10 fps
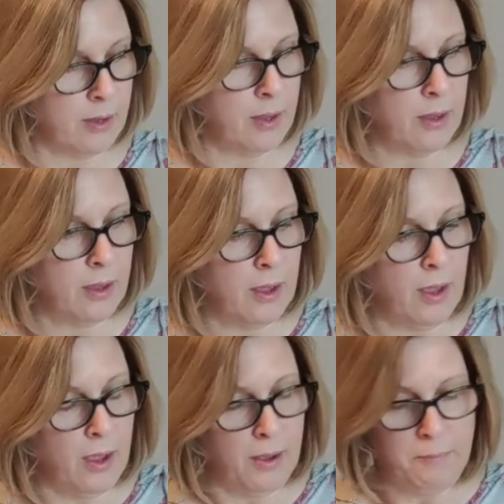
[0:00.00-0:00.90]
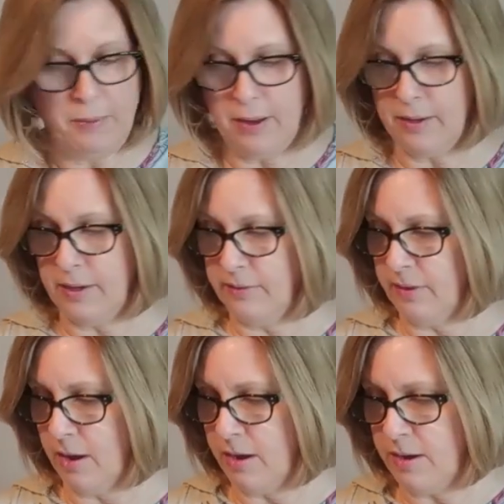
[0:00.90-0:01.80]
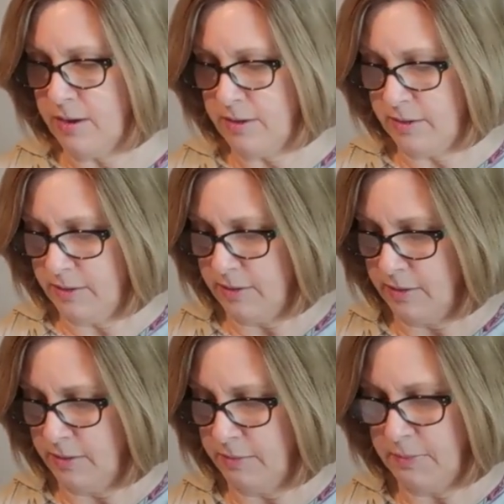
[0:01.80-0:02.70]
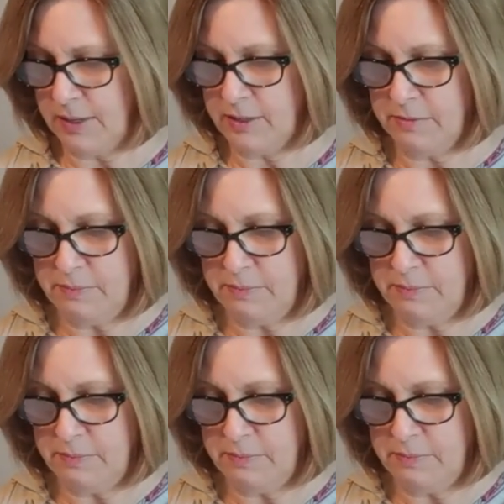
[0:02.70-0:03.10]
But it's on my computer.